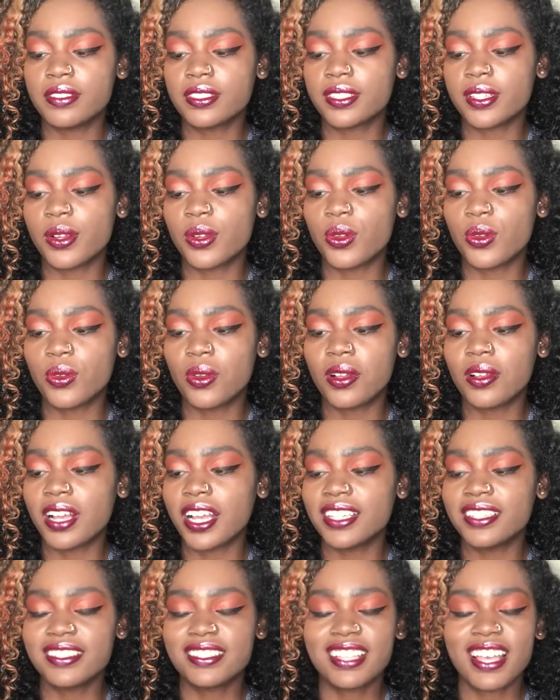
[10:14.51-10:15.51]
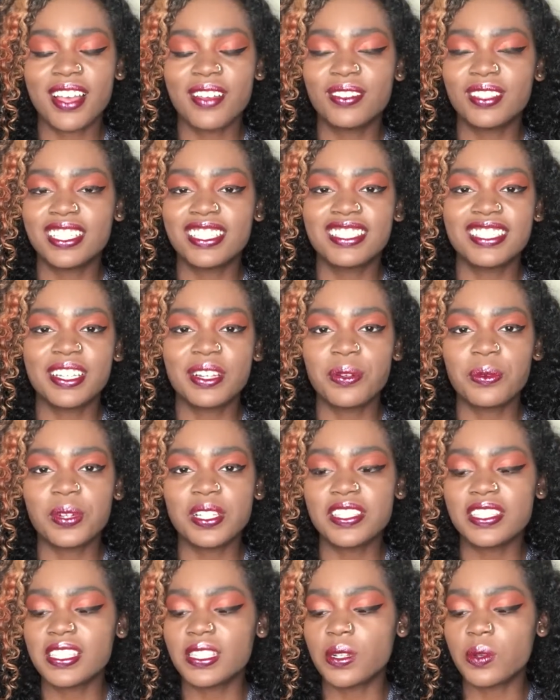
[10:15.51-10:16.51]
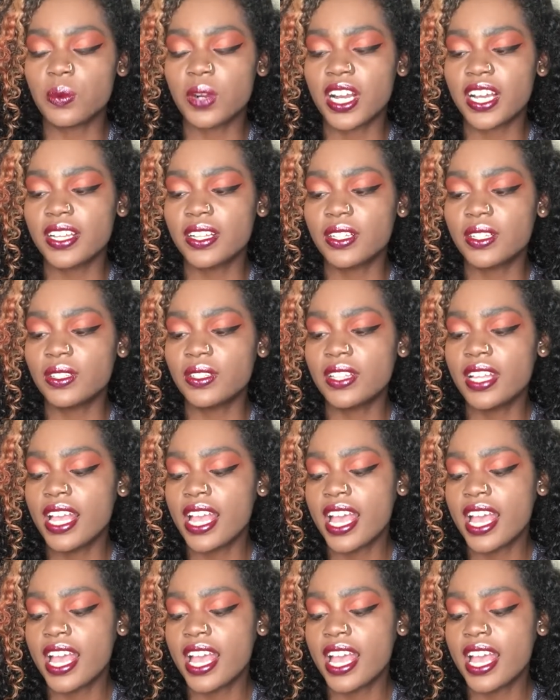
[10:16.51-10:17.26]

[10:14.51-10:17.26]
so I just have this here once in a while,